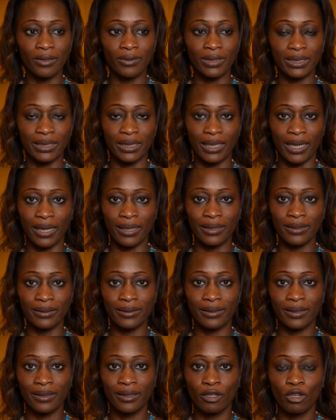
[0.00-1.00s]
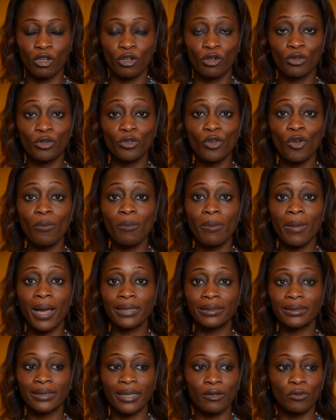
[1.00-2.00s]
is yes, no
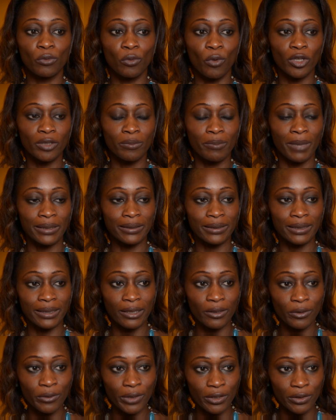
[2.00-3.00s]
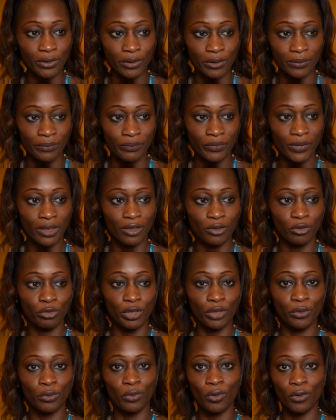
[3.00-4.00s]
matter what material
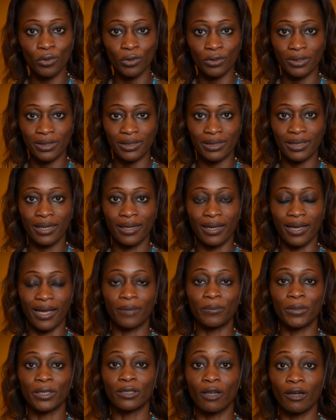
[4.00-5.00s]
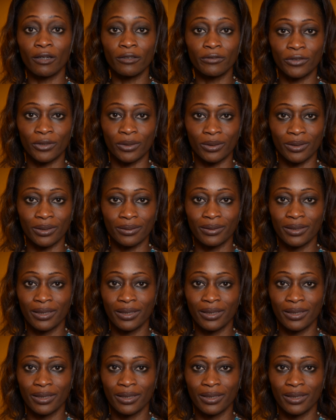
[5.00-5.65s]
rewards are being offered,